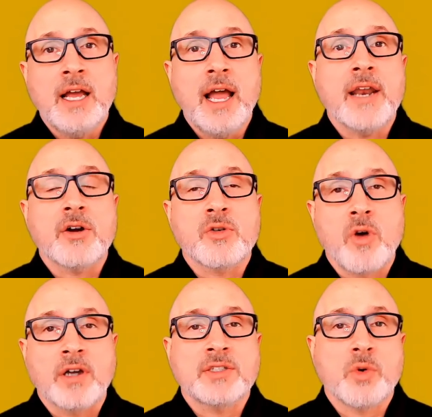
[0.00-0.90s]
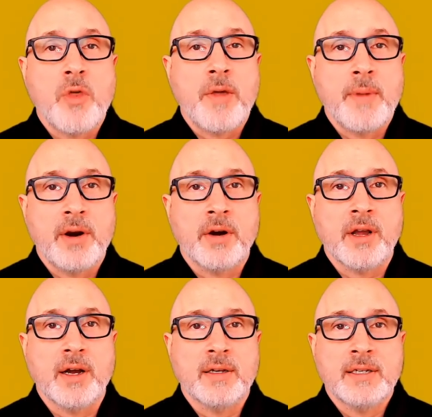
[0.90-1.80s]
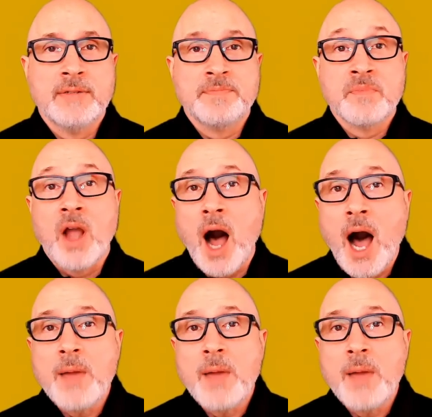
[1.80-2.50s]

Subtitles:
and across North America. I